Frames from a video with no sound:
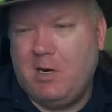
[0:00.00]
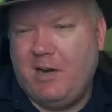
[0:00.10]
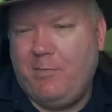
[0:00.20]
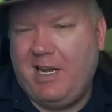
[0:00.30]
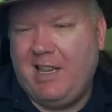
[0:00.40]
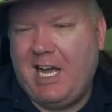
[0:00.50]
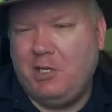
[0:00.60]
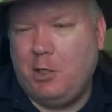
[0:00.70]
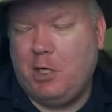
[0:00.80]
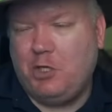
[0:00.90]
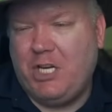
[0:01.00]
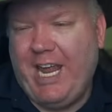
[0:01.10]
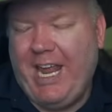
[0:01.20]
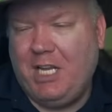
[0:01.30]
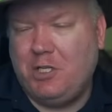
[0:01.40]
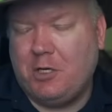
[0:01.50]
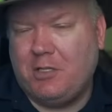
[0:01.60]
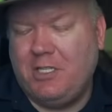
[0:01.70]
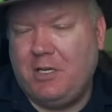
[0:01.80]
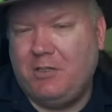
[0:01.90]
What if we allowed you to change
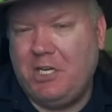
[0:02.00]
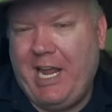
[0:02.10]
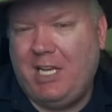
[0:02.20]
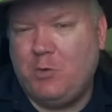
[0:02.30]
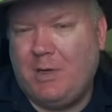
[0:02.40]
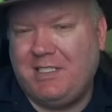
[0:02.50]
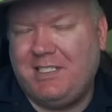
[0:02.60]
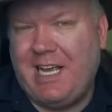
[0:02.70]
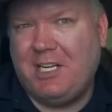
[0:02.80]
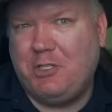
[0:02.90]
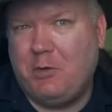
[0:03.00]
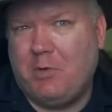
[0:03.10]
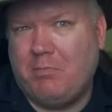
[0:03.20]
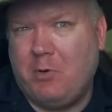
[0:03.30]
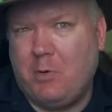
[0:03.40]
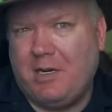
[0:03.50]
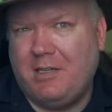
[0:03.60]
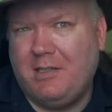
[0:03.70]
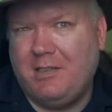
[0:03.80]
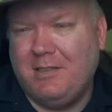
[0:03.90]
your change what sex you were
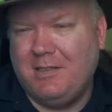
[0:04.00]
born?